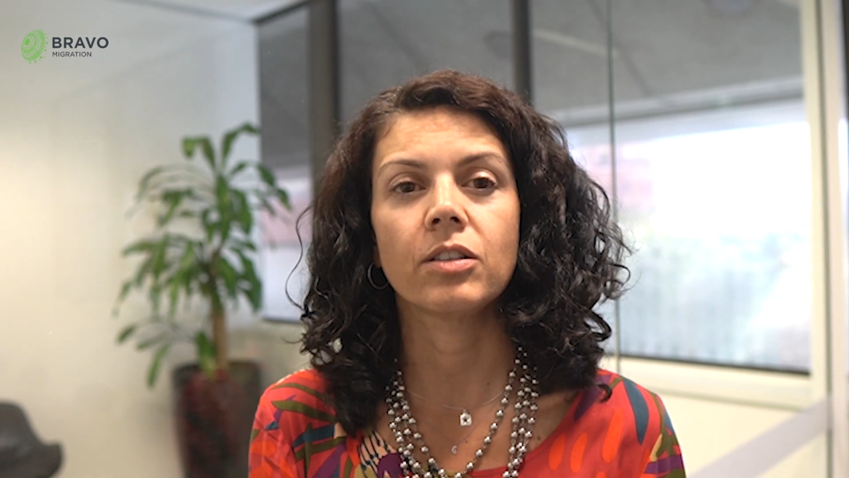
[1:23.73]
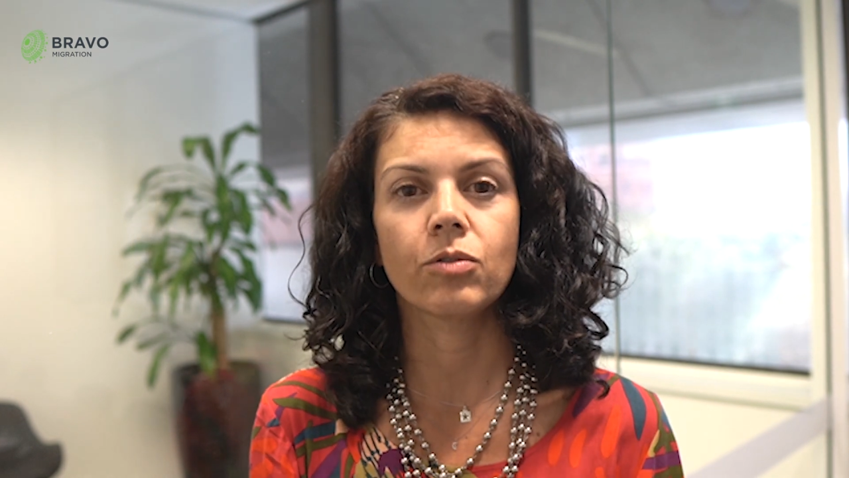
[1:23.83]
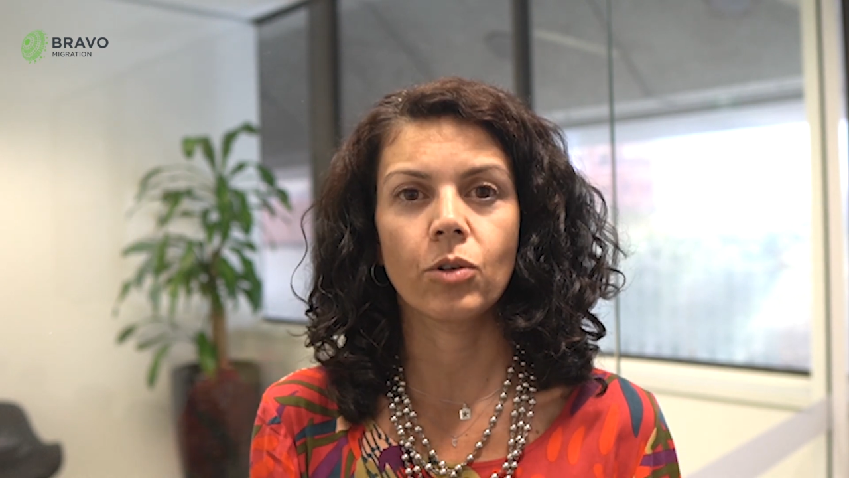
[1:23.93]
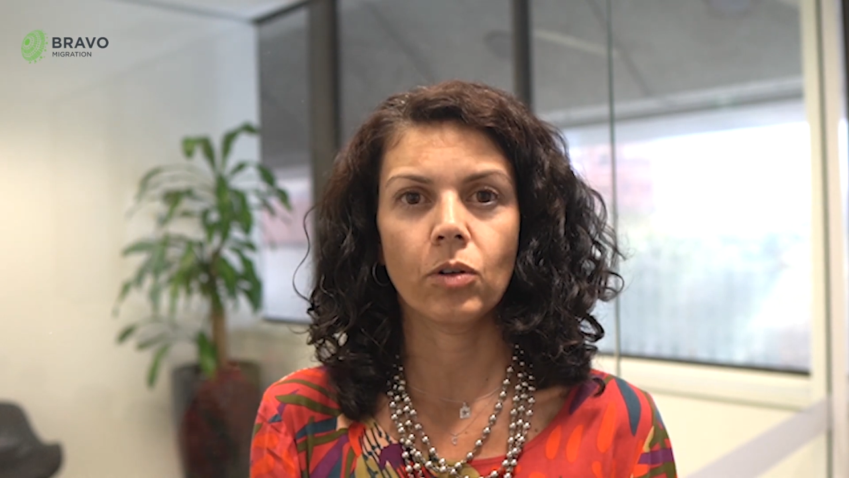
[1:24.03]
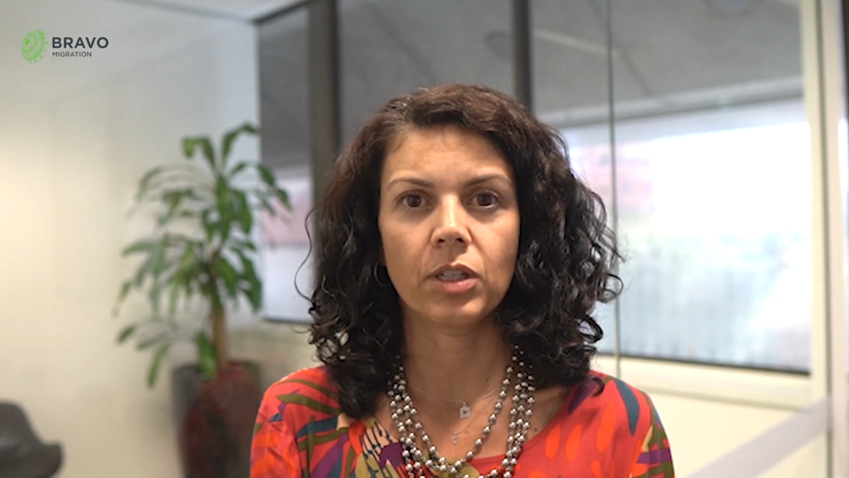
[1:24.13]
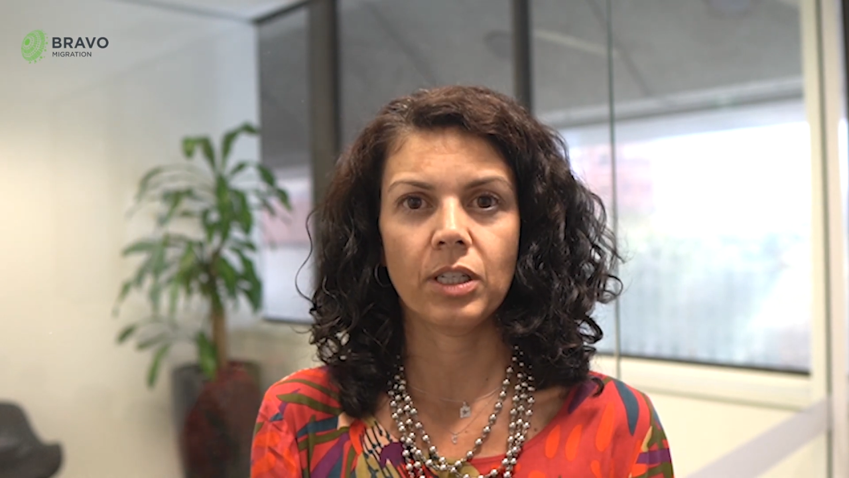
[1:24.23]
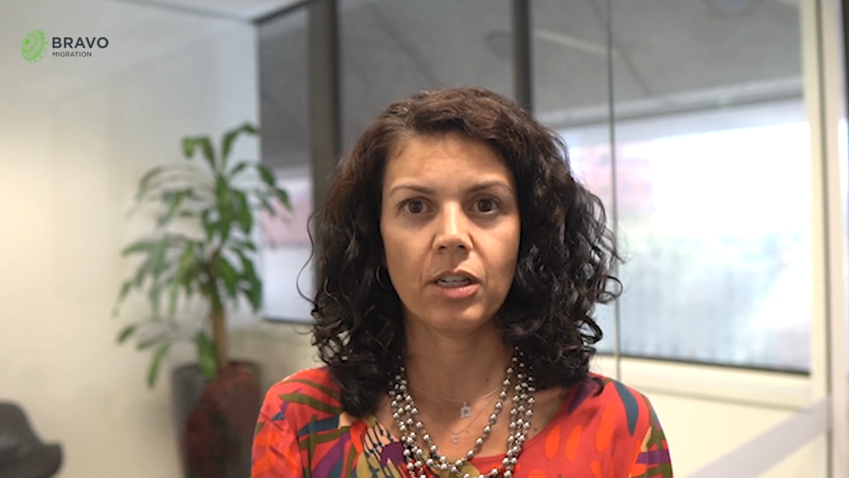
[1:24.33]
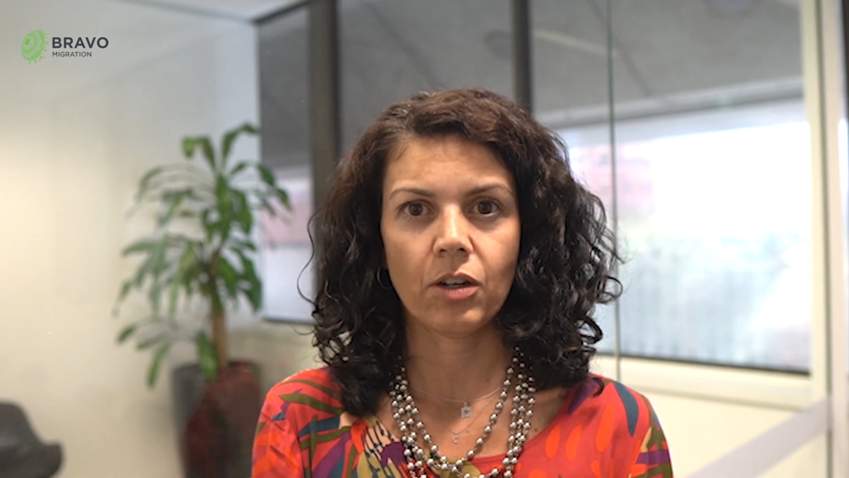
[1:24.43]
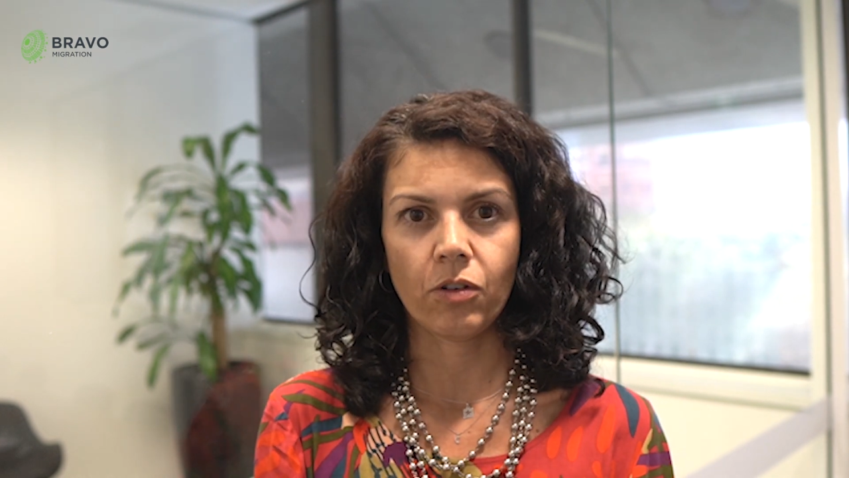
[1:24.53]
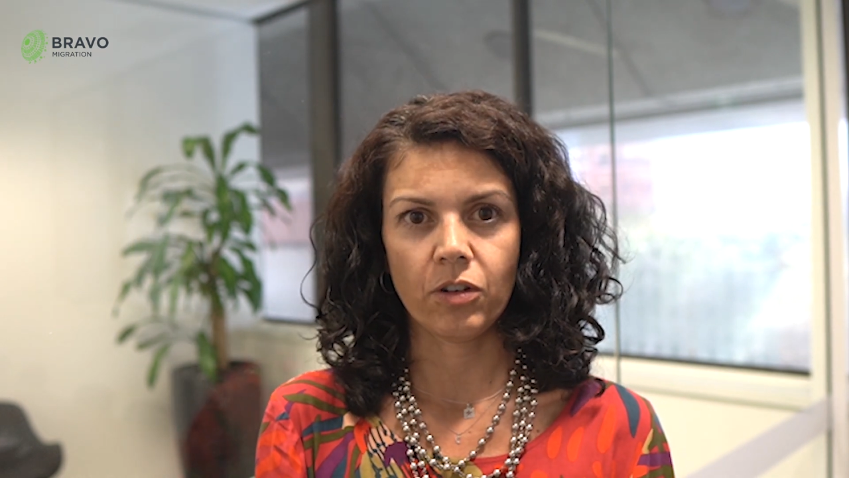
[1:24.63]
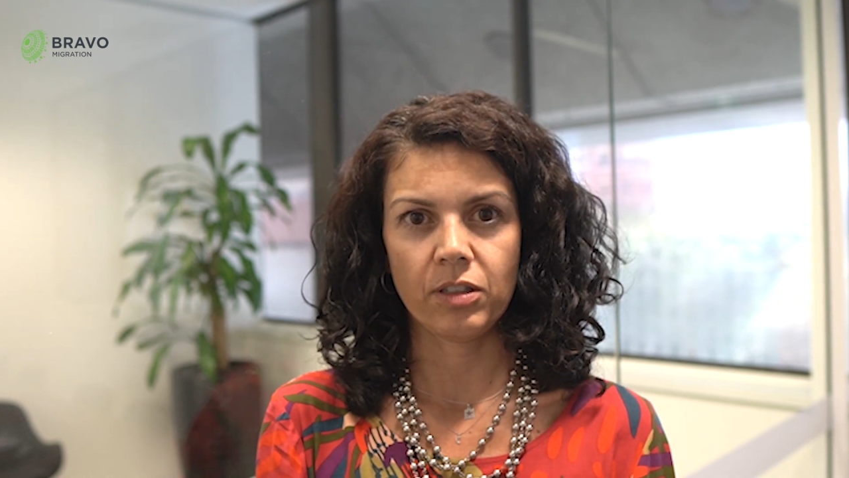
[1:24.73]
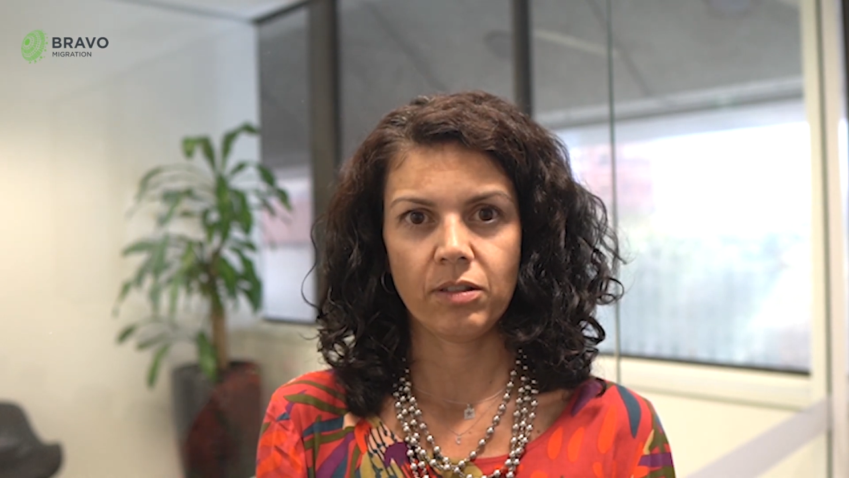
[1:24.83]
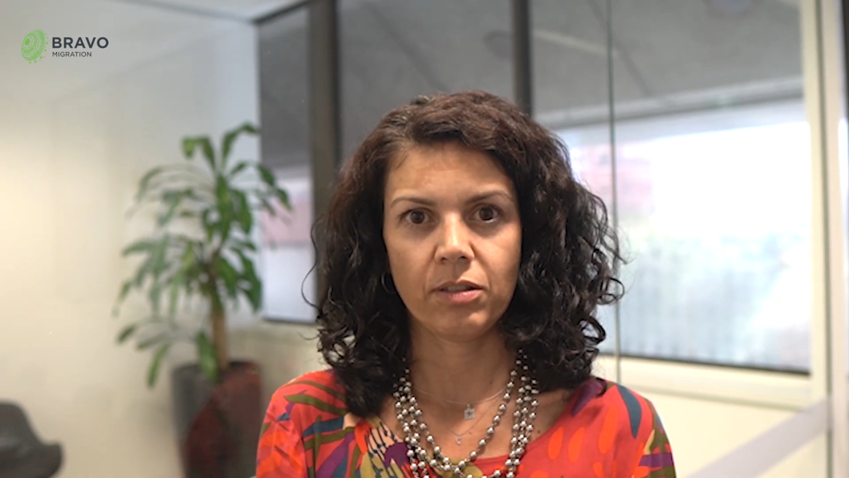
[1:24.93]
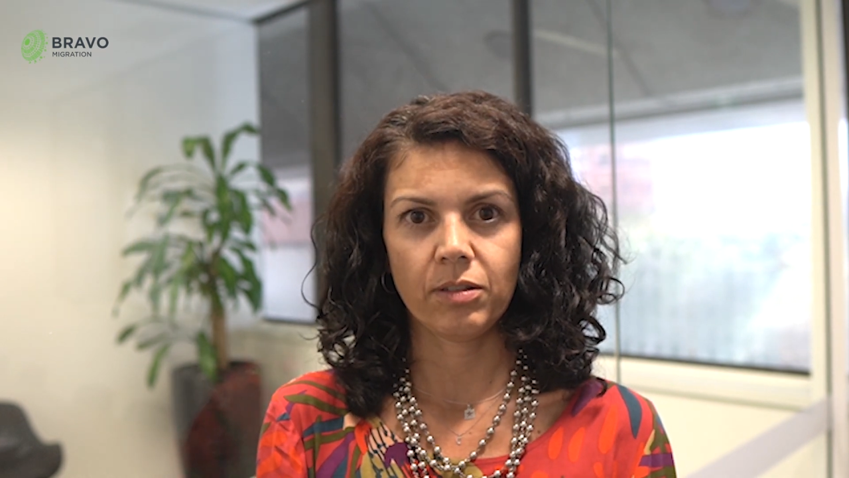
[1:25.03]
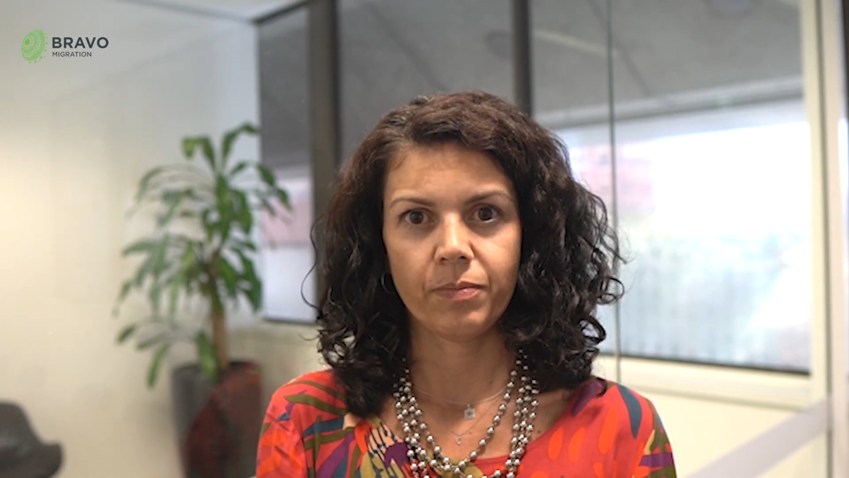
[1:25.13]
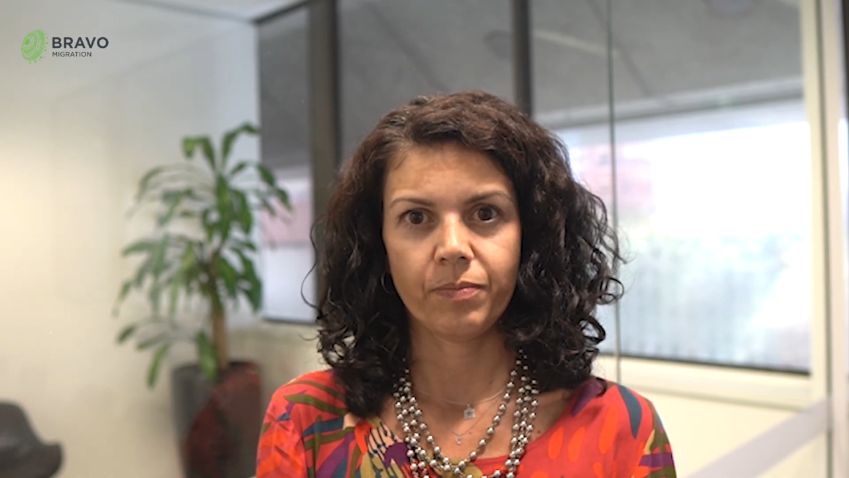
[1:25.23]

enrolling in a course.